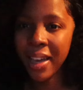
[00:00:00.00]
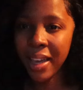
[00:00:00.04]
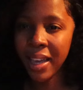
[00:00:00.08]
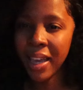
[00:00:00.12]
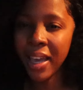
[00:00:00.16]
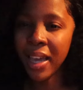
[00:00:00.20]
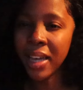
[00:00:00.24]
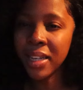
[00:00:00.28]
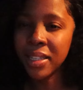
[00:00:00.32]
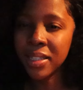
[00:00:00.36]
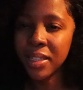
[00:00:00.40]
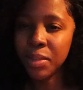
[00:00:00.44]
I
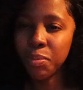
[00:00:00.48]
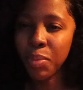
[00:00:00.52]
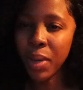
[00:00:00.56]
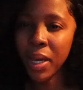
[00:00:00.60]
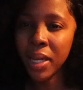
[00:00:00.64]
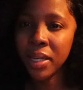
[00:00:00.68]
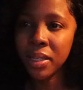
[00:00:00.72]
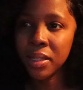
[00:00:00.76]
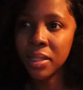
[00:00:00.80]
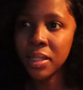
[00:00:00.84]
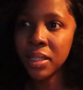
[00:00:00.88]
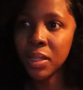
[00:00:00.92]
hate
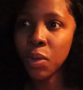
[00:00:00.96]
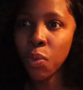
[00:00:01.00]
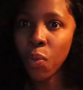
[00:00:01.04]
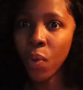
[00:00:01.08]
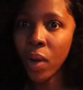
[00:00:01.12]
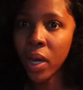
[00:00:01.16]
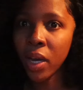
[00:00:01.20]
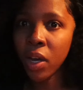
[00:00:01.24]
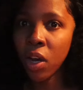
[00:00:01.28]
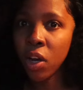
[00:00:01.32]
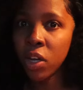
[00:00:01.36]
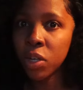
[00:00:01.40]
dependency.
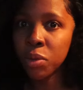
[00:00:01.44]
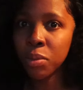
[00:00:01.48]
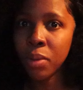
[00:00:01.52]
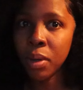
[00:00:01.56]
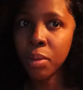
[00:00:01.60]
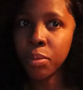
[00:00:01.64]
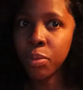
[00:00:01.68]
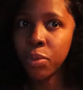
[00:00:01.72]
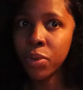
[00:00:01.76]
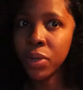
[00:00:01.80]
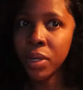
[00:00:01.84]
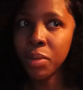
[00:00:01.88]
Why can't
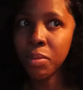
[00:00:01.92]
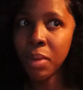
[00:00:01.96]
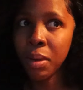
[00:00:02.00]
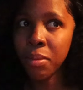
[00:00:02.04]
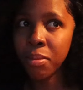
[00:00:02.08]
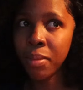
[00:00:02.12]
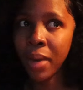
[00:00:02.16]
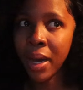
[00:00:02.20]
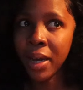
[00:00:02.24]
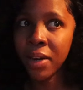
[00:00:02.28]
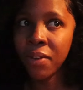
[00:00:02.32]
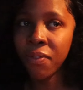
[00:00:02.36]
my body,
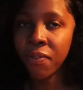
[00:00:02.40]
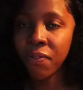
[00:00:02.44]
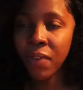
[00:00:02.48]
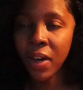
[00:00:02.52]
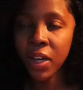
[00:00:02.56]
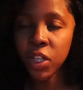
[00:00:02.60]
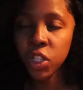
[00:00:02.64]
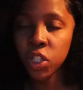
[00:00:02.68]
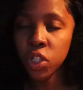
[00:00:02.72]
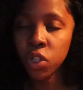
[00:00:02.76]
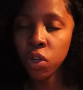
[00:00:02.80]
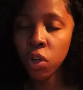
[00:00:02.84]
my mind
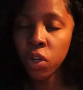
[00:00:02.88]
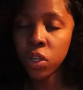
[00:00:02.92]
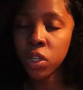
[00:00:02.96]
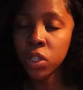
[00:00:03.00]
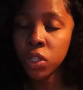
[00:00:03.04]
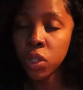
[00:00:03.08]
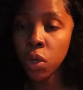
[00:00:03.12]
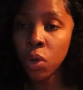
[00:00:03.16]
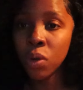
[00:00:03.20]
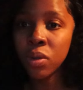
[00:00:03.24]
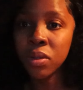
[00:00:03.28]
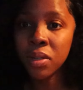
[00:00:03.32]
function on
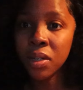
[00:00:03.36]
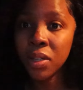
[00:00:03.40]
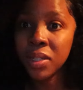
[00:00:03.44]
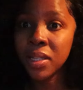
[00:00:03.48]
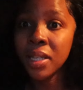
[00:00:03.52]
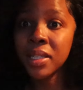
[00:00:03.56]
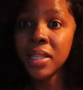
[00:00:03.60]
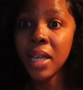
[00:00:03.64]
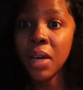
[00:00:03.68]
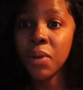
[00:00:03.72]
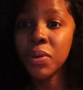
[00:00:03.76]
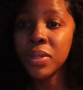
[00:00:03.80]
its own?
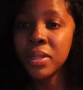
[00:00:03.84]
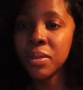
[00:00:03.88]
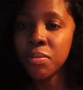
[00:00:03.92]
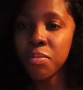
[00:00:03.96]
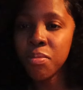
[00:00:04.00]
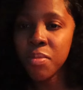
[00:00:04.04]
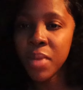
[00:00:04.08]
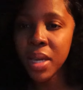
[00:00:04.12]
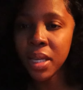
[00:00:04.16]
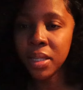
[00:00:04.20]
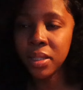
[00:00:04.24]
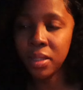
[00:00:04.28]
Because that's how it's
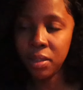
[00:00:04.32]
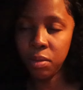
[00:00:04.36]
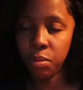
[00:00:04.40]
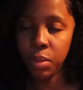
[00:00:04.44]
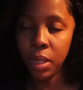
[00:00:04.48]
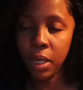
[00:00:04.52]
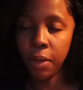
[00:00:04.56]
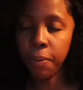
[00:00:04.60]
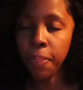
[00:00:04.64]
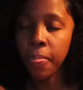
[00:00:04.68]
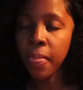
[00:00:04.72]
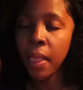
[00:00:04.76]
meant to
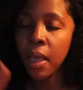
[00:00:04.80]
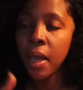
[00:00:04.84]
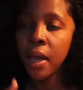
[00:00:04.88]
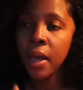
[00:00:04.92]
be.